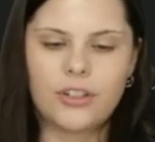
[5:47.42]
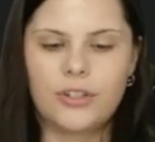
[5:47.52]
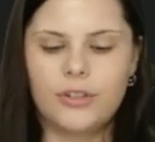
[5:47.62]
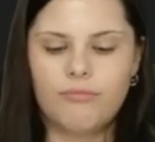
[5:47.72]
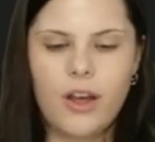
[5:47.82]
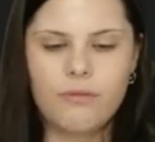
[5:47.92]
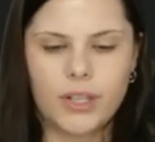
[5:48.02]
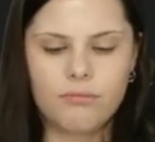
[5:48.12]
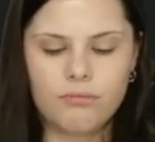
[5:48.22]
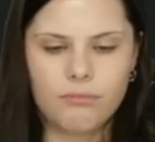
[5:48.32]
If they
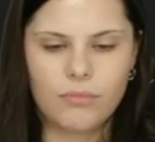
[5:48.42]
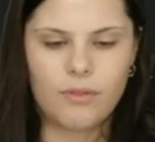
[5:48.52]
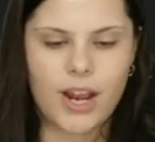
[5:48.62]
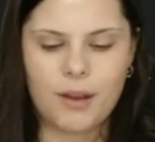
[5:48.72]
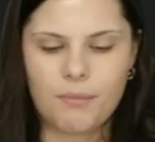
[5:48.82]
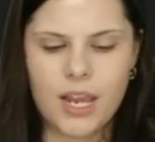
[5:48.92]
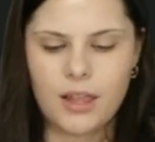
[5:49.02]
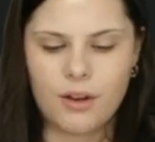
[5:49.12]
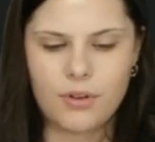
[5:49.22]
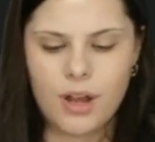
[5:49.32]
do, the
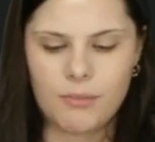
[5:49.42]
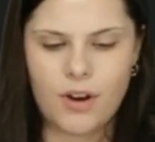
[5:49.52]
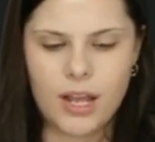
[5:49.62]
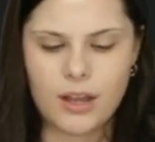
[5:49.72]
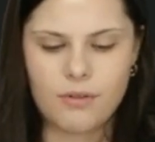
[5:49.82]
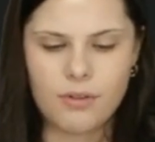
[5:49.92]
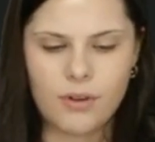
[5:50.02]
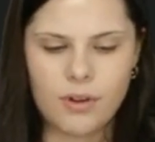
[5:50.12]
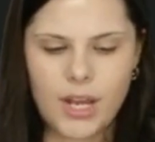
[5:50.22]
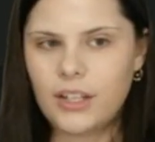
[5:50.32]
transaction
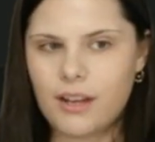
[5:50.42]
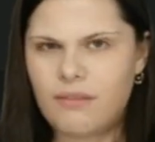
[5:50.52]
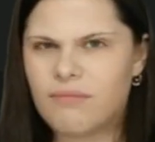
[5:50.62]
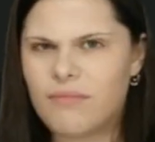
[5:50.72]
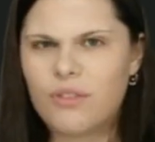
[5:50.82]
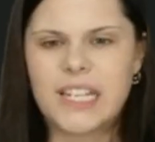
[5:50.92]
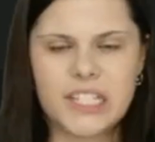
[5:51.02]
goes through.